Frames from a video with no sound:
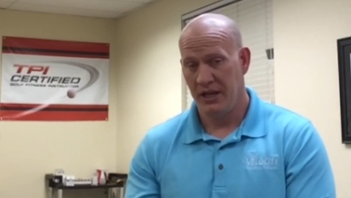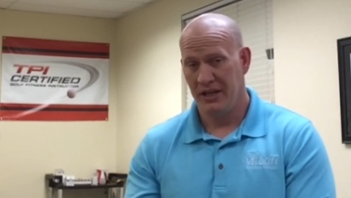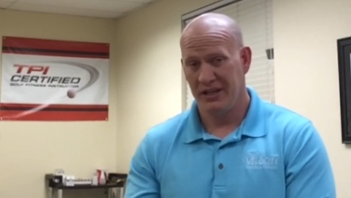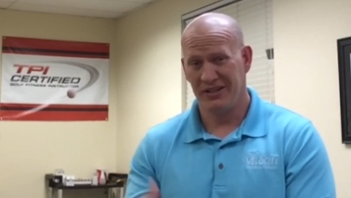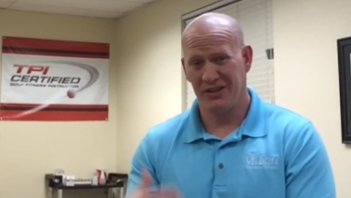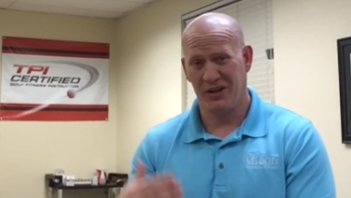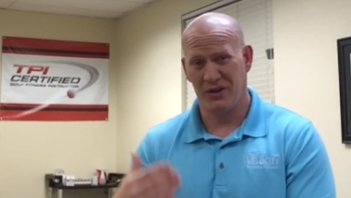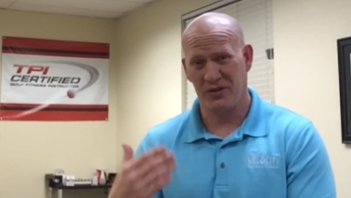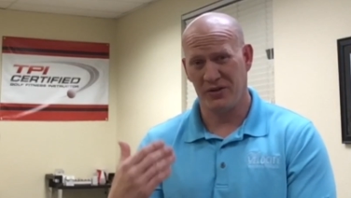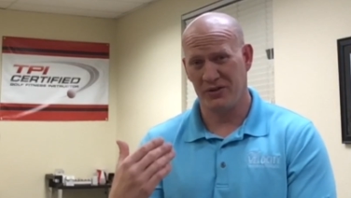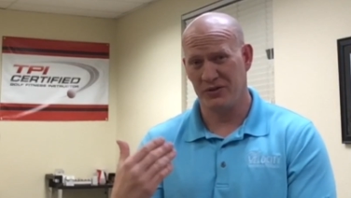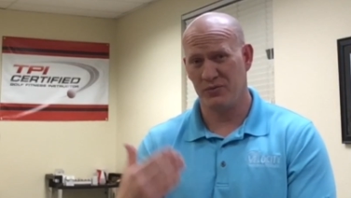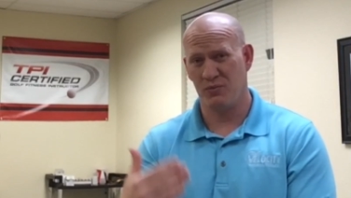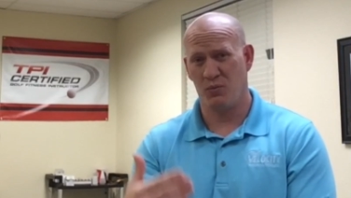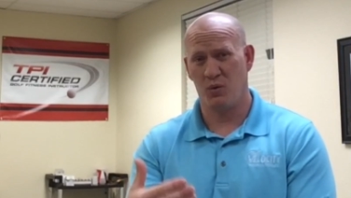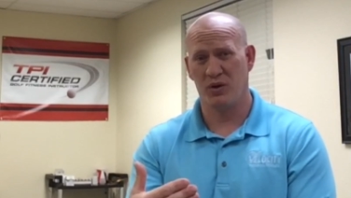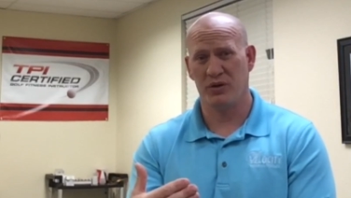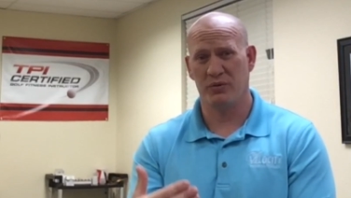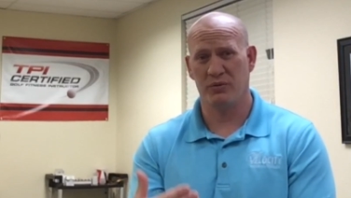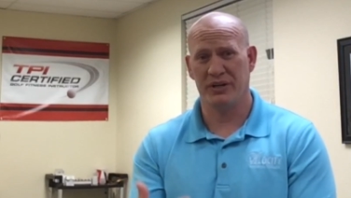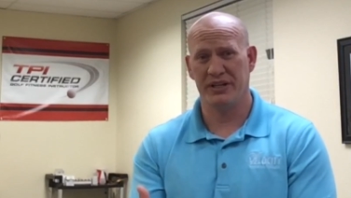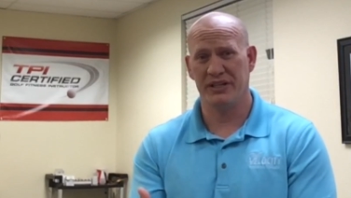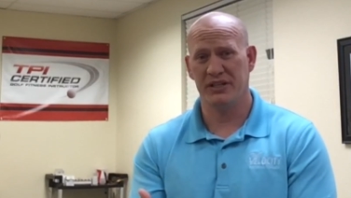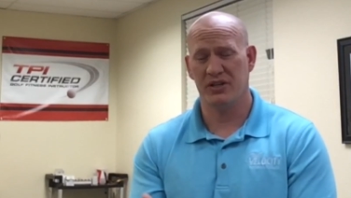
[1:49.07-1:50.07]
you know there's
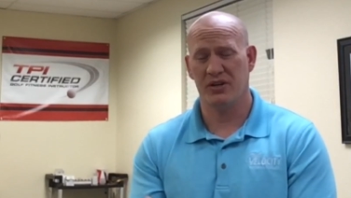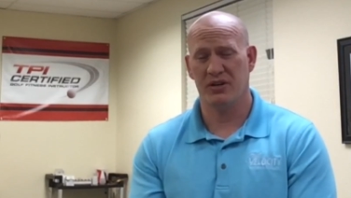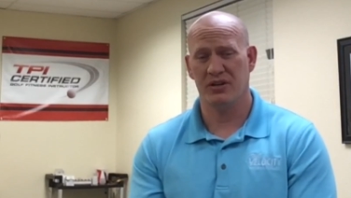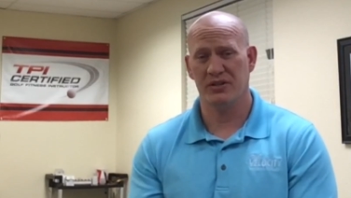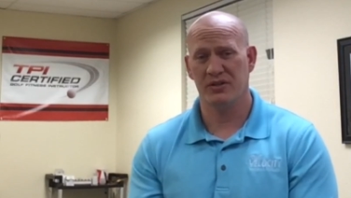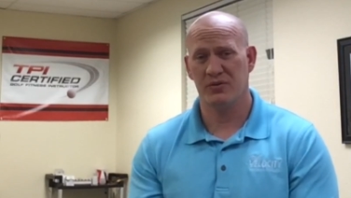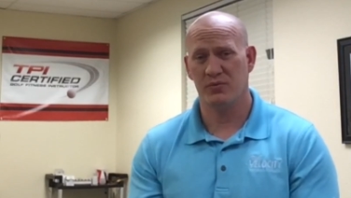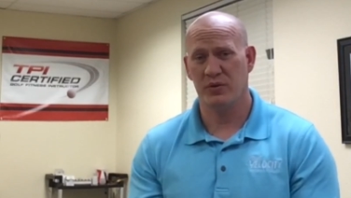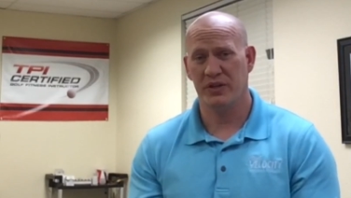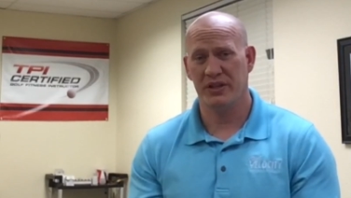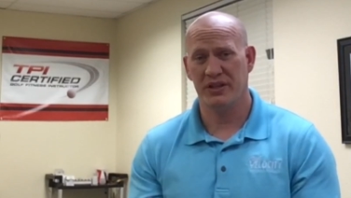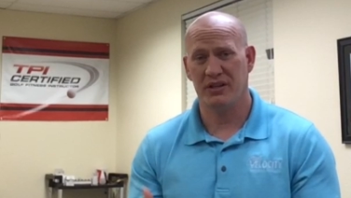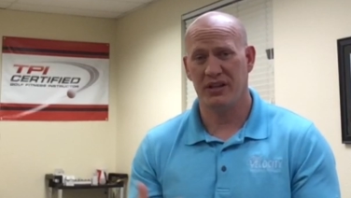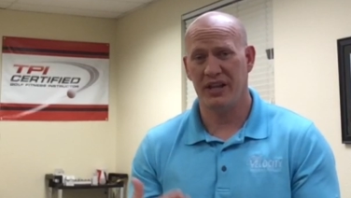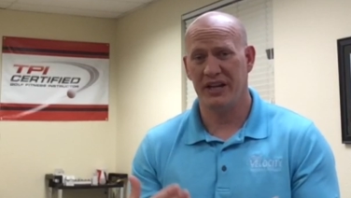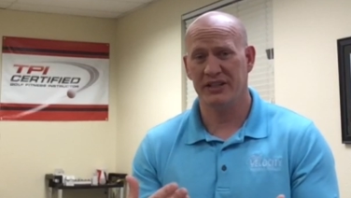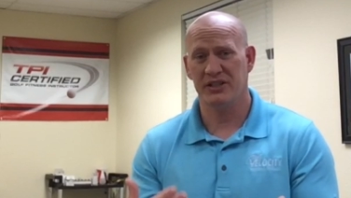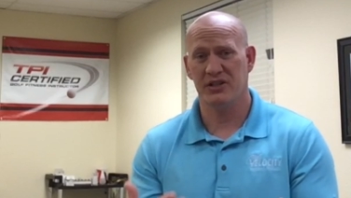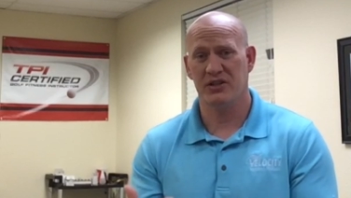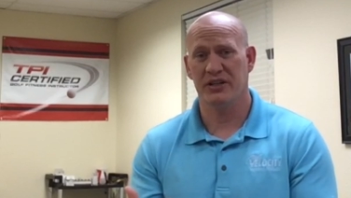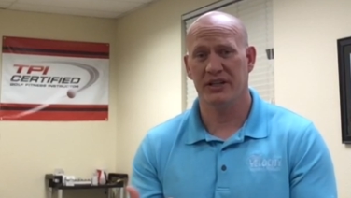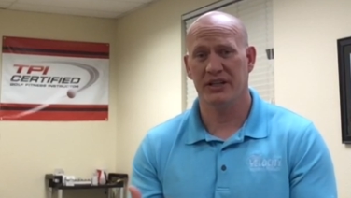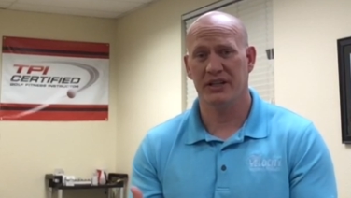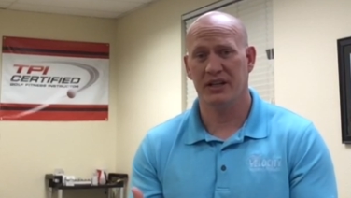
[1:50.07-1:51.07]
more research with
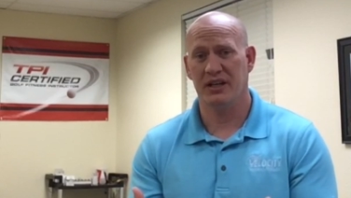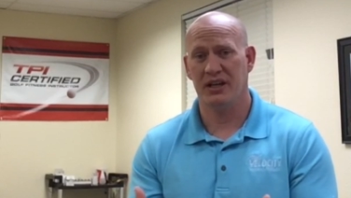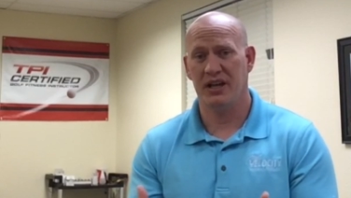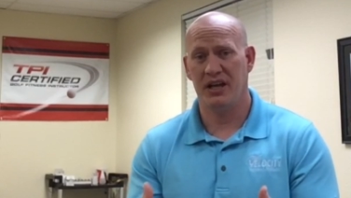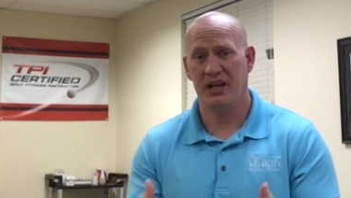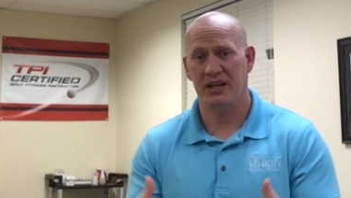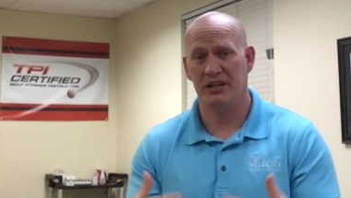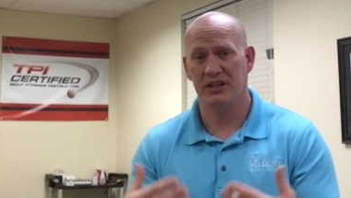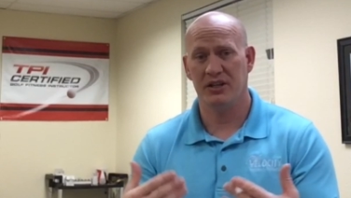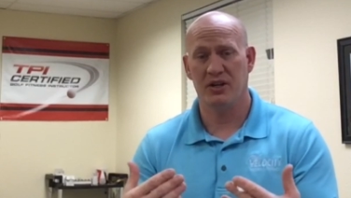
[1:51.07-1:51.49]
electric uh,